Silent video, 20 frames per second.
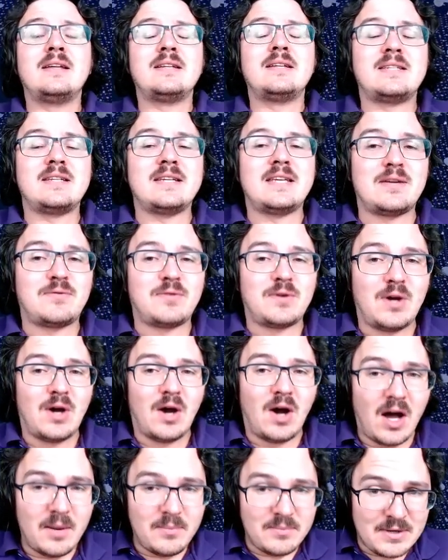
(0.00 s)
to give
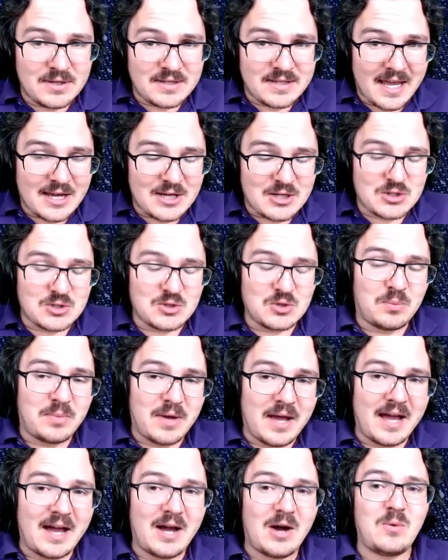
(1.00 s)
computational
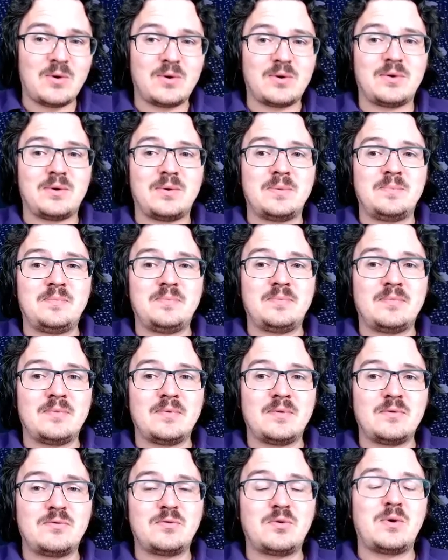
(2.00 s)
power
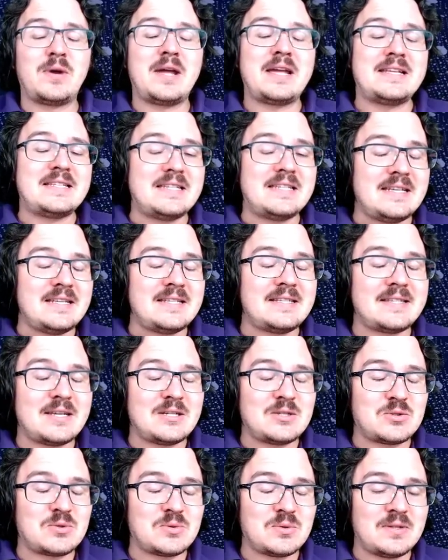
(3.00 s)
for a
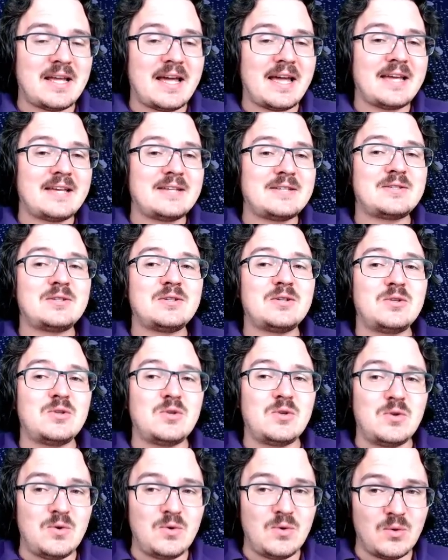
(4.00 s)
decentralized
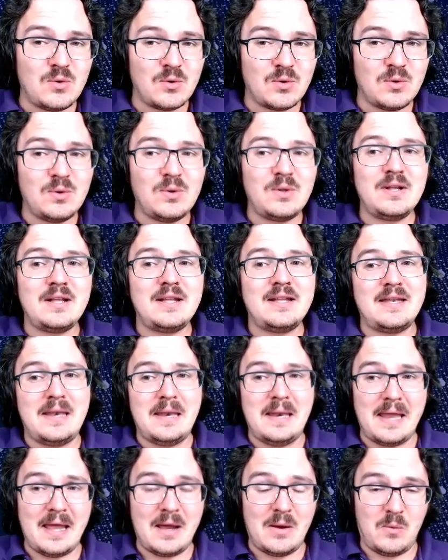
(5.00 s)
neural
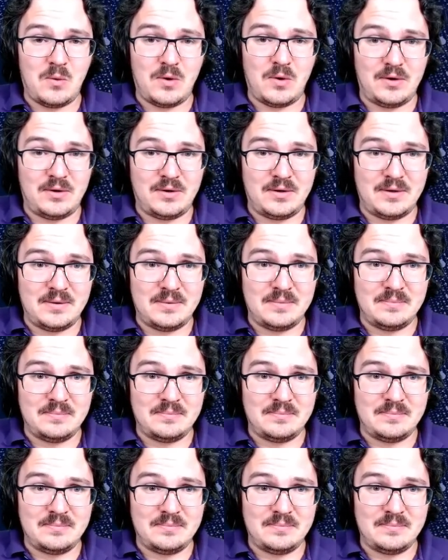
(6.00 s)
network.